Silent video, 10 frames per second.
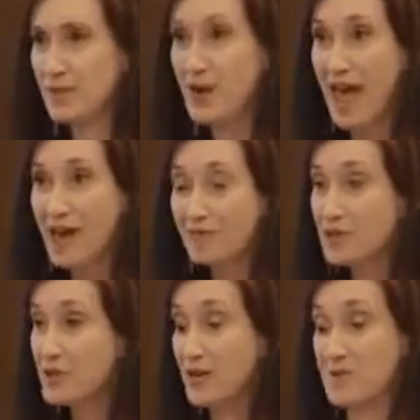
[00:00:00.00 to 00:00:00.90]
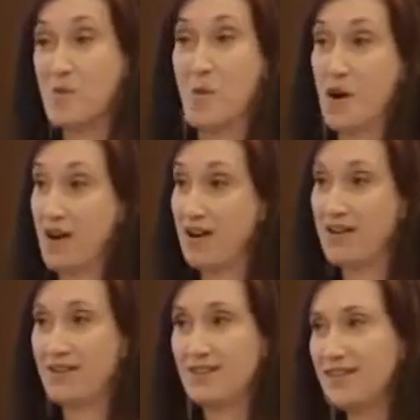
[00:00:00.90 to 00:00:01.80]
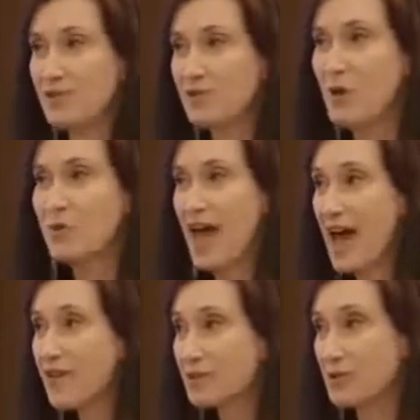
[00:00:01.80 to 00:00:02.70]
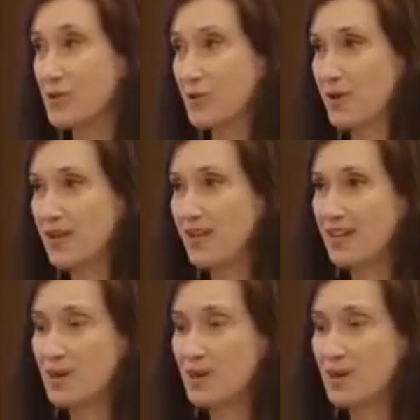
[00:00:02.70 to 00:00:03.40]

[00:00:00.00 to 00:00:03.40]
But you don't have to anymore. You don't have to.